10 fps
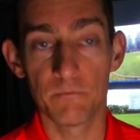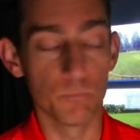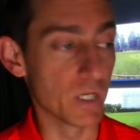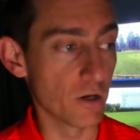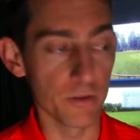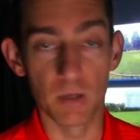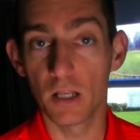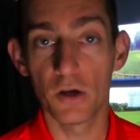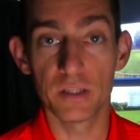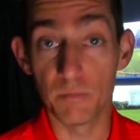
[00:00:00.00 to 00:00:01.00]
We got them
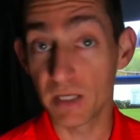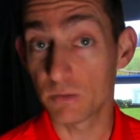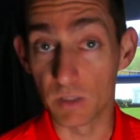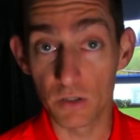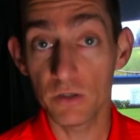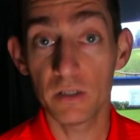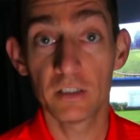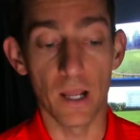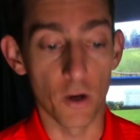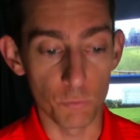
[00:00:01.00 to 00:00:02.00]
aligned the best we could.
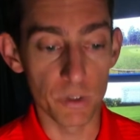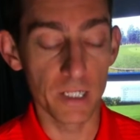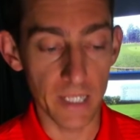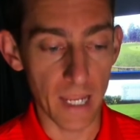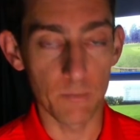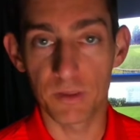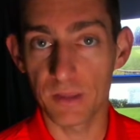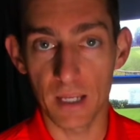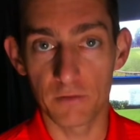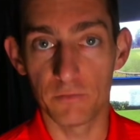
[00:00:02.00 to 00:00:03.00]
And I really am
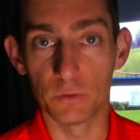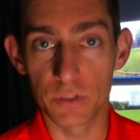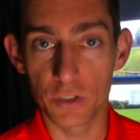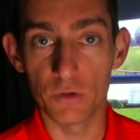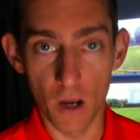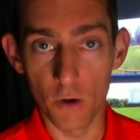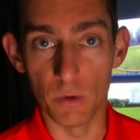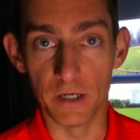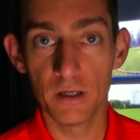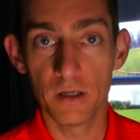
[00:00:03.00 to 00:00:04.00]
thankful to
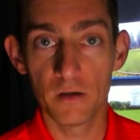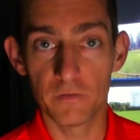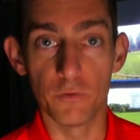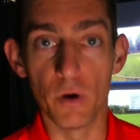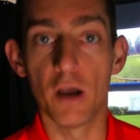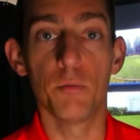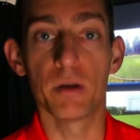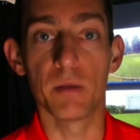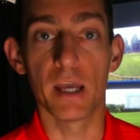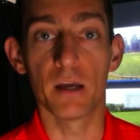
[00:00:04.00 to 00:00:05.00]
Owen for
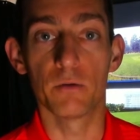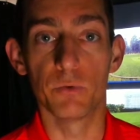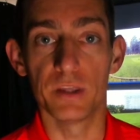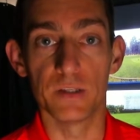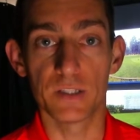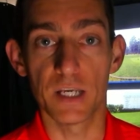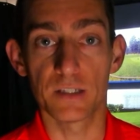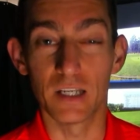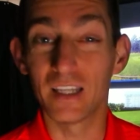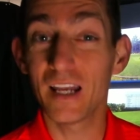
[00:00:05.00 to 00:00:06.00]
helping me out with this
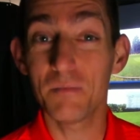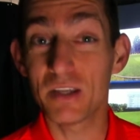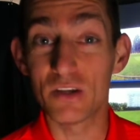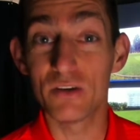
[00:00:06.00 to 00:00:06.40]
test and letting me